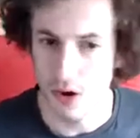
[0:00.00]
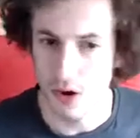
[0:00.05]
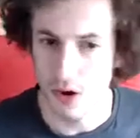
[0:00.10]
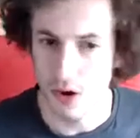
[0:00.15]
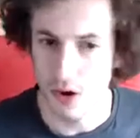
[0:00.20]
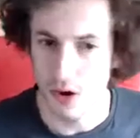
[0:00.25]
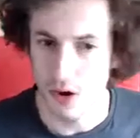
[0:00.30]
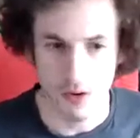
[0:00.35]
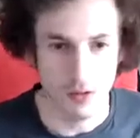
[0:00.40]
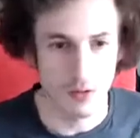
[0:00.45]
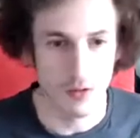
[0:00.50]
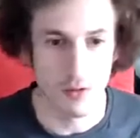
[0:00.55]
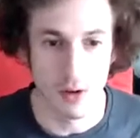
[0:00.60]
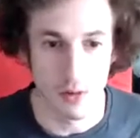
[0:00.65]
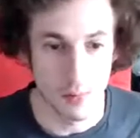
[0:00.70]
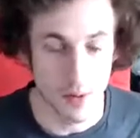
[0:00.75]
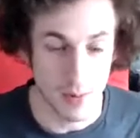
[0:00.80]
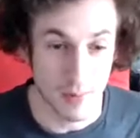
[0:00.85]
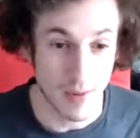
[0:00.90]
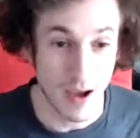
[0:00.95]
Going to talk a little
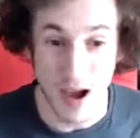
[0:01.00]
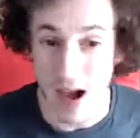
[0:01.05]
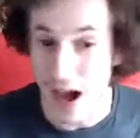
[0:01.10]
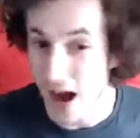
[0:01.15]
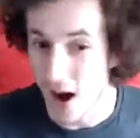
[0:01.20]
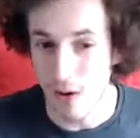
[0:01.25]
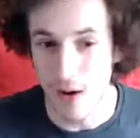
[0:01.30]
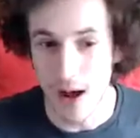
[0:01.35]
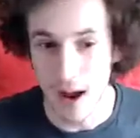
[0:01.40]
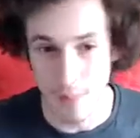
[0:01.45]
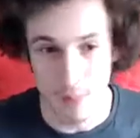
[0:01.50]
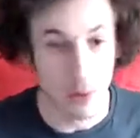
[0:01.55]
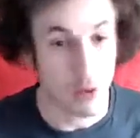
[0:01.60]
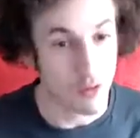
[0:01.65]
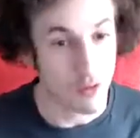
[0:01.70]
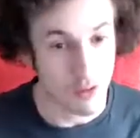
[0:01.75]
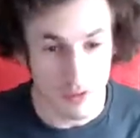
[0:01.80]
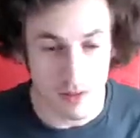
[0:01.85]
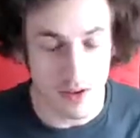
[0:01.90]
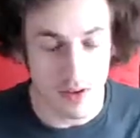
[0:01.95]
bit about how I
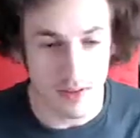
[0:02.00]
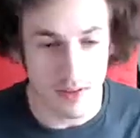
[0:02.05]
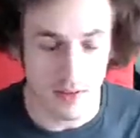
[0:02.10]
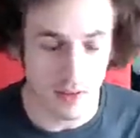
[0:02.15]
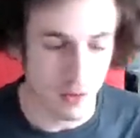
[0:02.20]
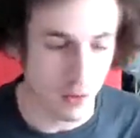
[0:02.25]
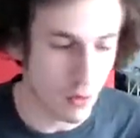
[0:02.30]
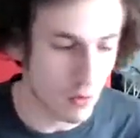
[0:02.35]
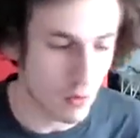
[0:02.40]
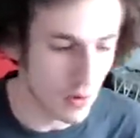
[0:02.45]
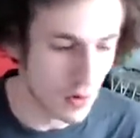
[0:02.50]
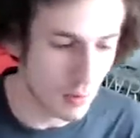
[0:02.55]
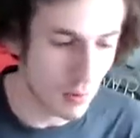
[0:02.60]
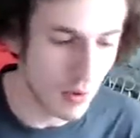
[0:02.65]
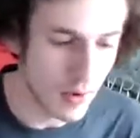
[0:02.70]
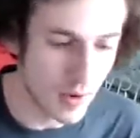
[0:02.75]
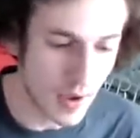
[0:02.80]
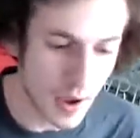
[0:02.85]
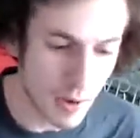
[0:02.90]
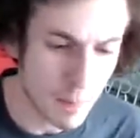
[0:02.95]
personally think they're going
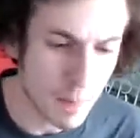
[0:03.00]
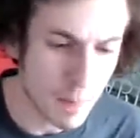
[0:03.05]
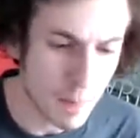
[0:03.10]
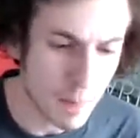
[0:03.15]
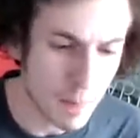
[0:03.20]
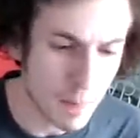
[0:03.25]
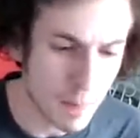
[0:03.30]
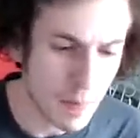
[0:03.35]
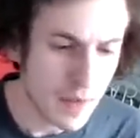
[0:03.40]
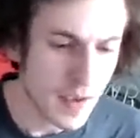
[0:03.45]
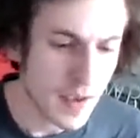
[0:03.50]
to play out